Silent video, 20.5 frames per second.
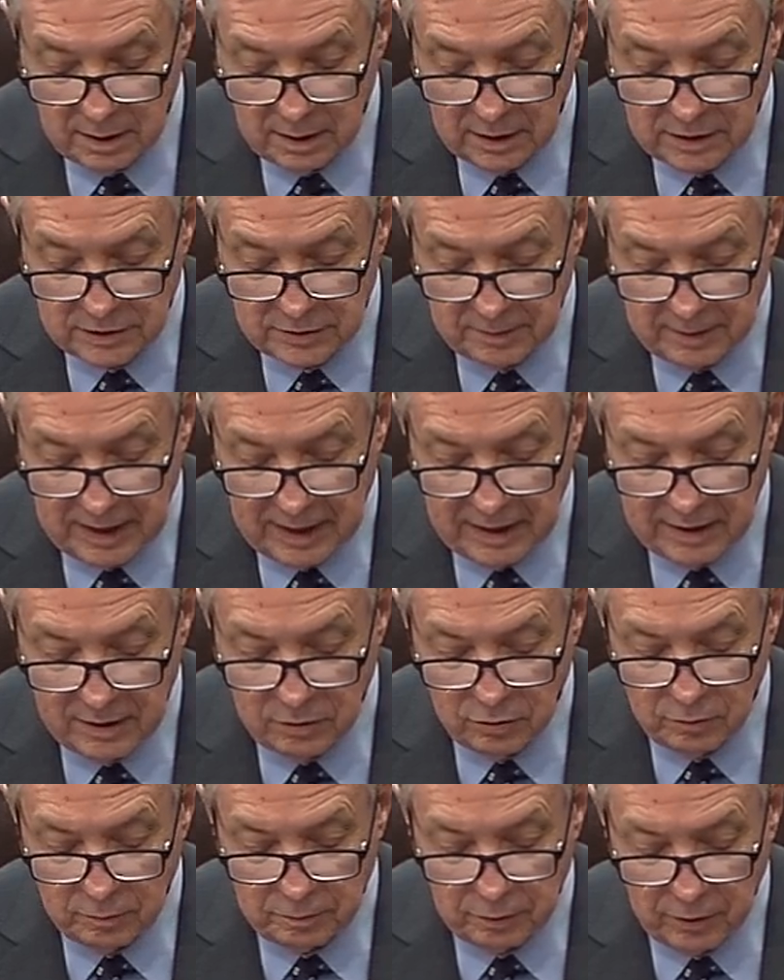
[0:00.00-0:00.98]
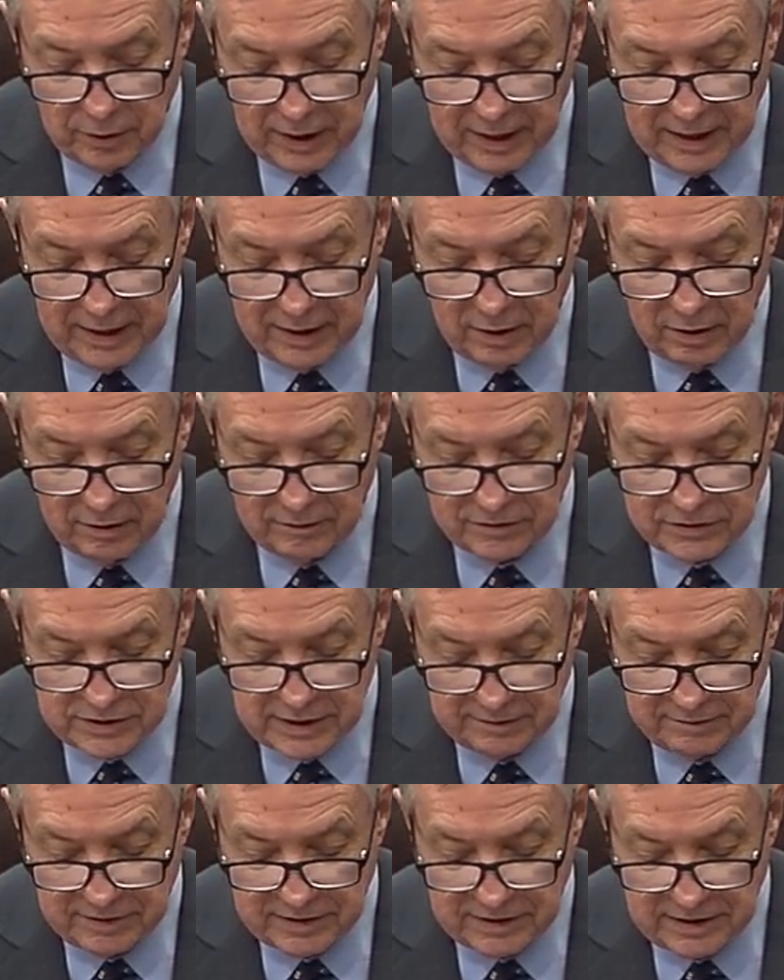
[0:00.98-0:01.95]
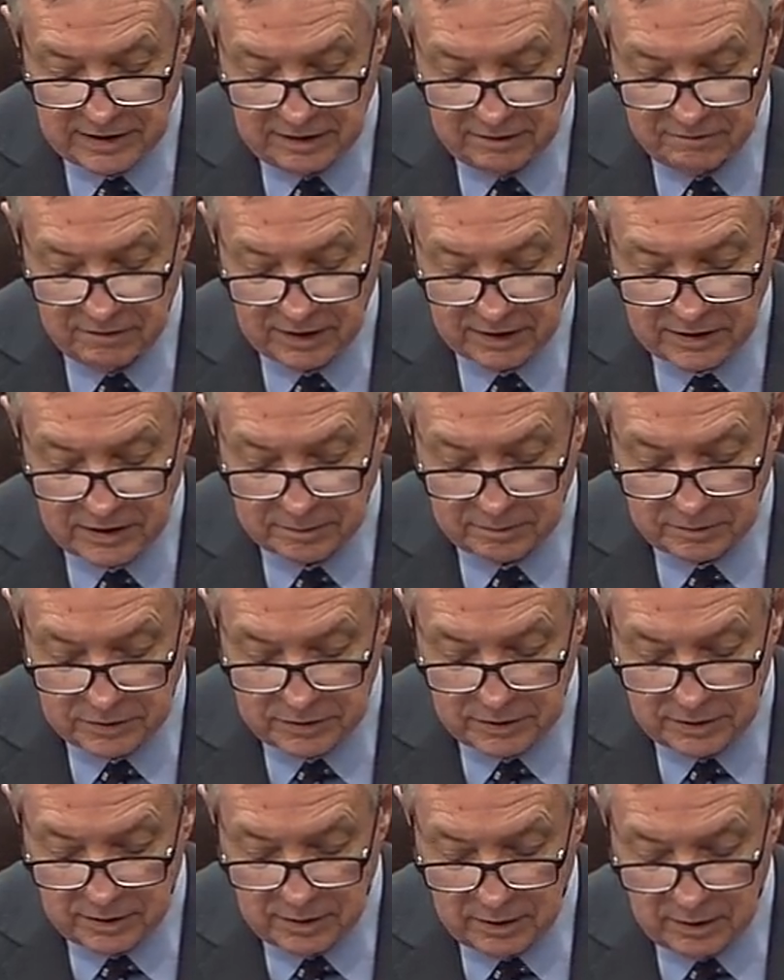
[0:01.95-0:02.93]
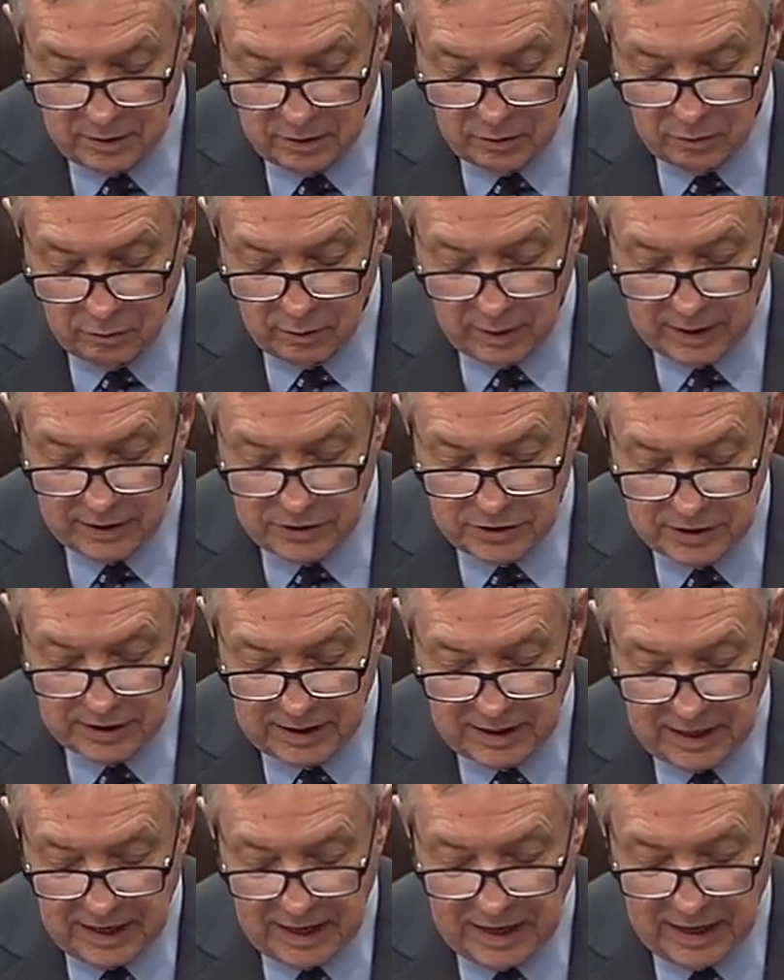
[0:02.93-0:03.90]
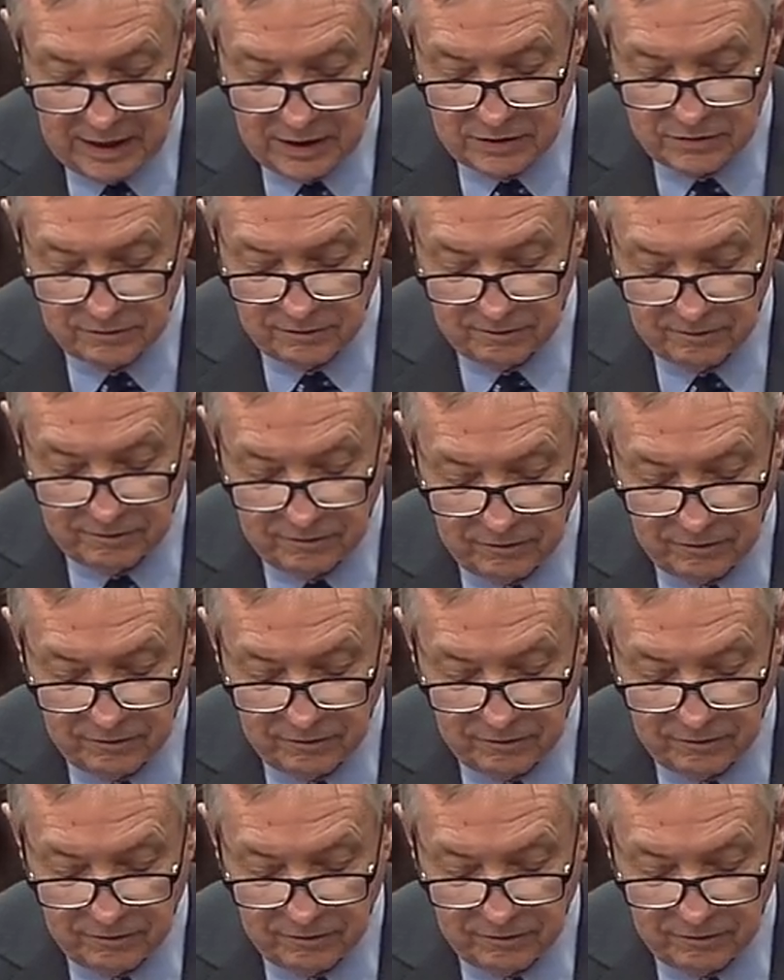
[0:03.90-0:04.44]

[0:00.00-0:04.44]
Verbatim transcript: He's a man who preyed on 17 victims, ranging in age from